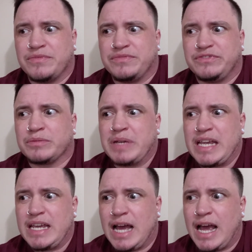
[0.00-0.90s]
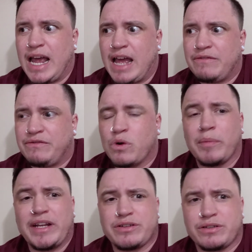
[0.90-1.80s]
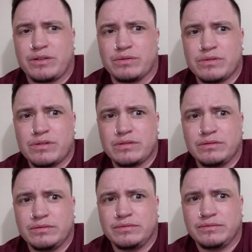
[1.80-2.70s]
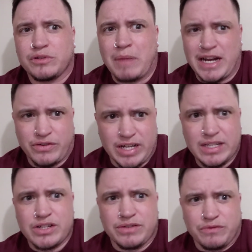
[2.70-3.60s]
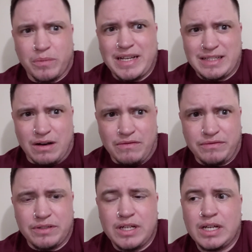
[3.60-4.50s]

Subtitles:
For me, I had four major goals for my transition for myself,